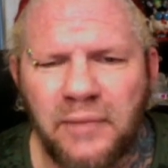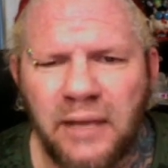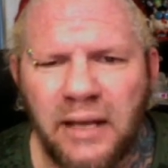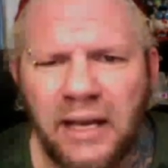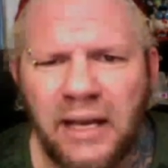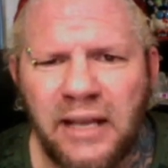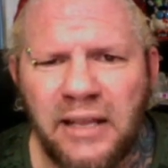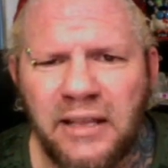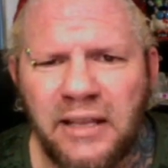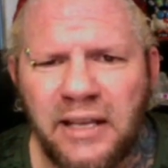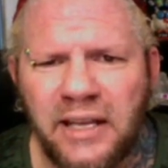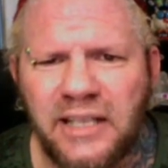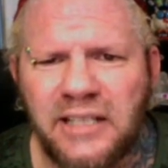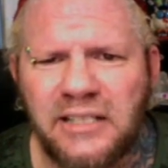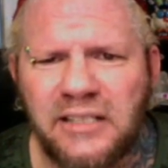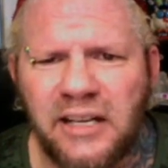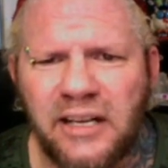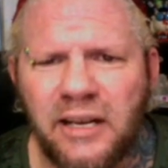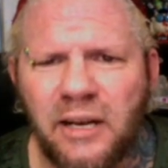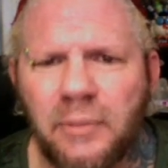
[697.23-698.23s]
And the
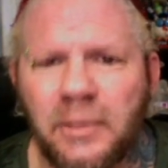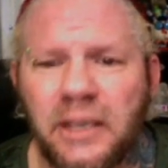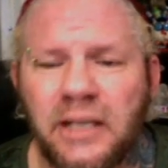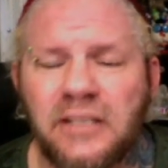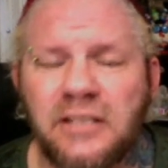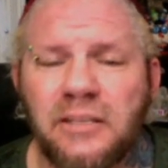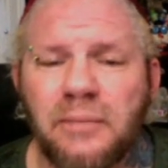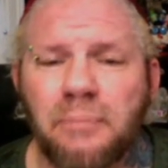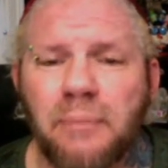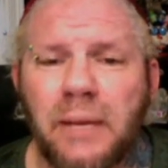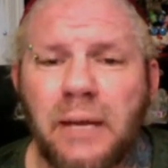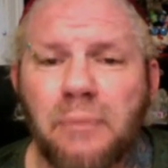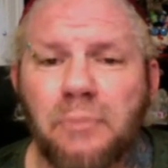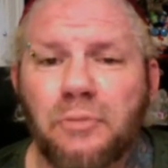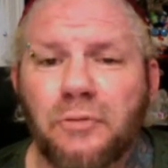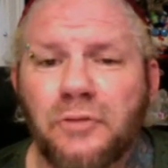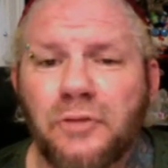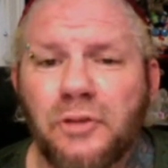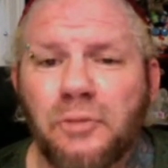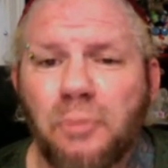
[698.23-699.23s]
next night I'll be at some
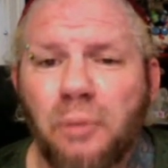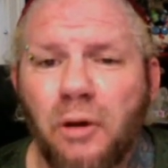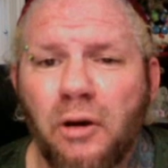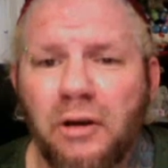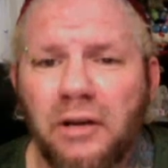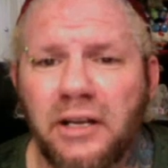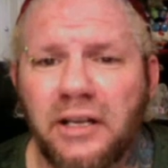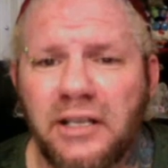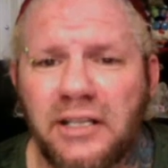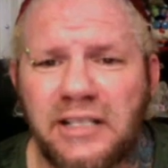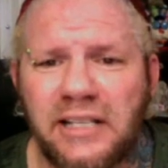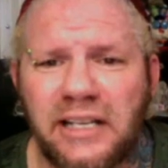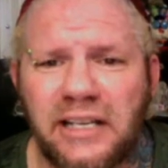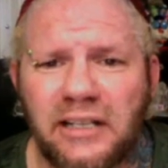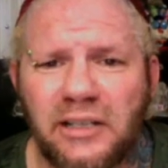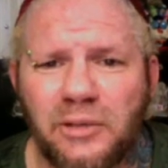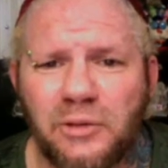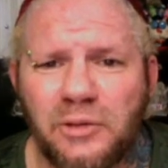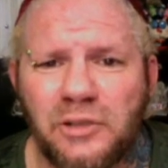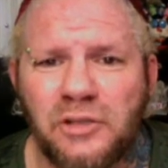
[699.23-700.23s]
pay-per-view party in the St.
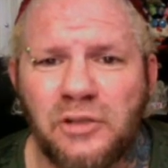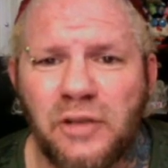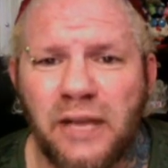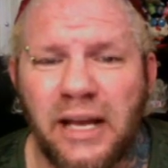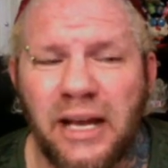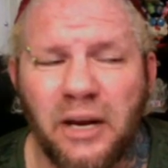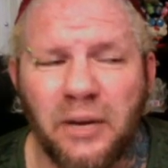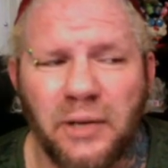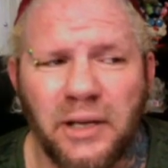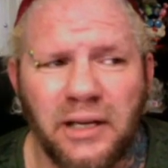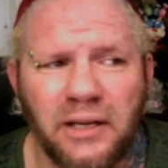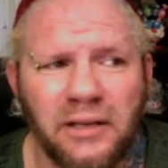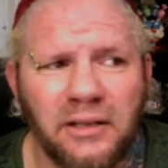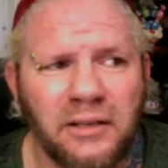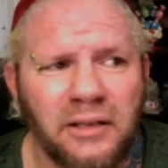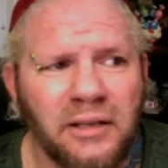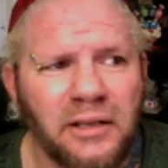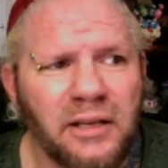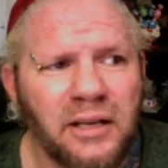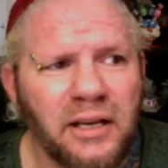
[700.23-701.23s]
Louis area,
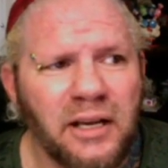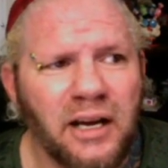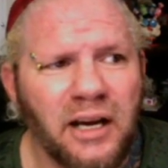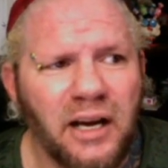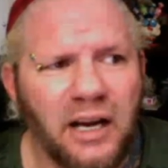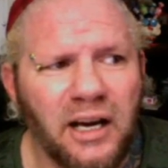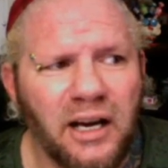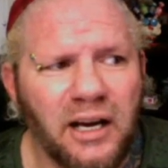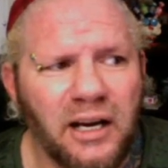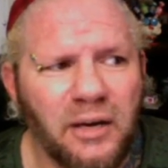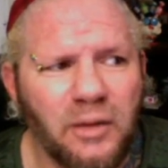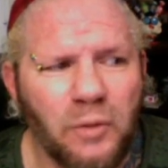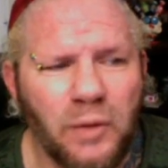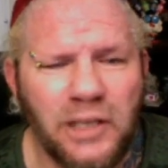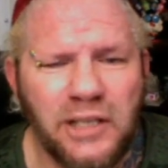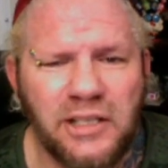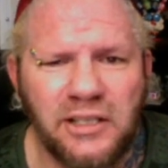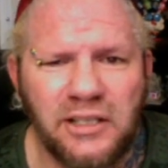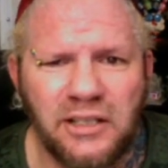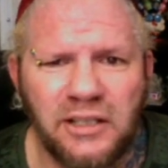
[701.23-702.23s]

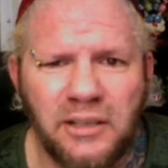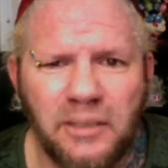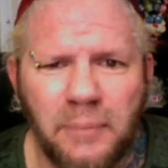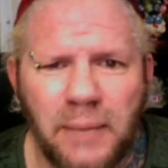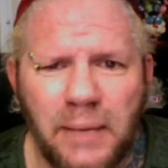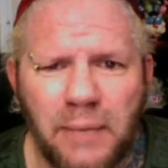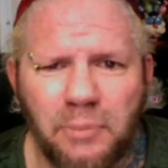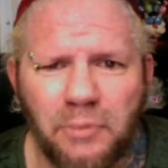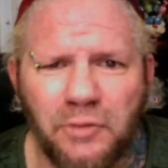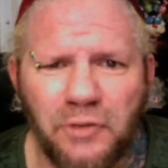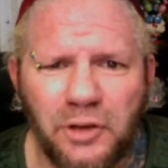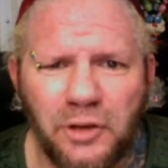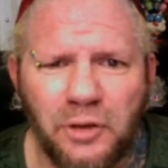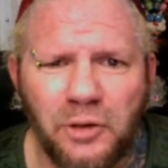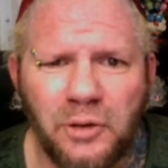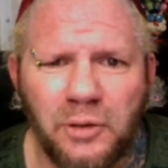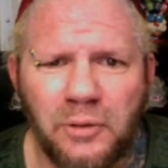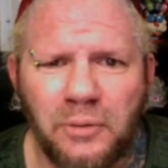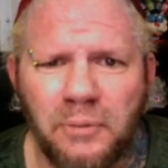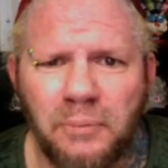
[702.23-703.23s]
watching the
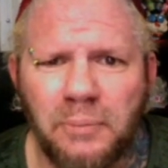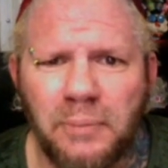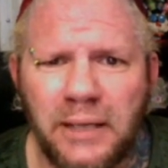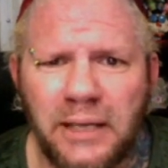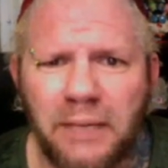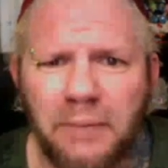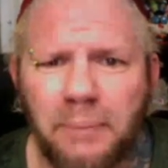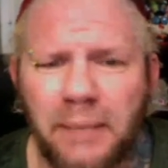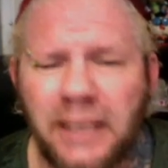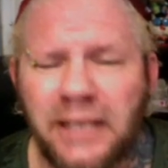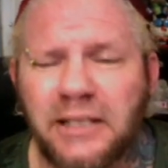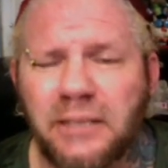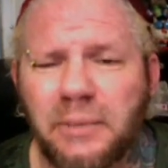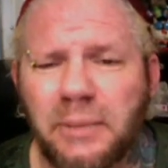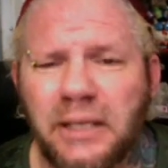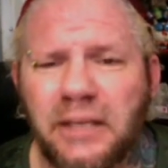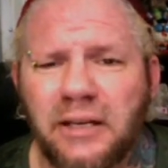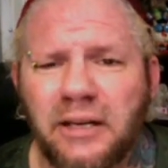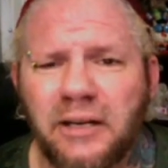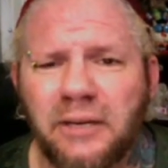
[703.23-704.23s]
pay-per-view and being paid to
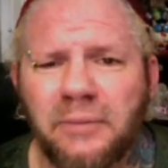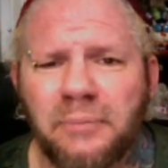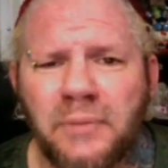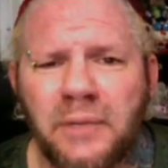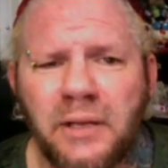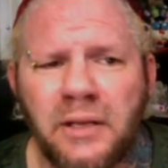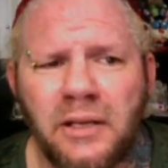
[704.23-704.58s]
be there.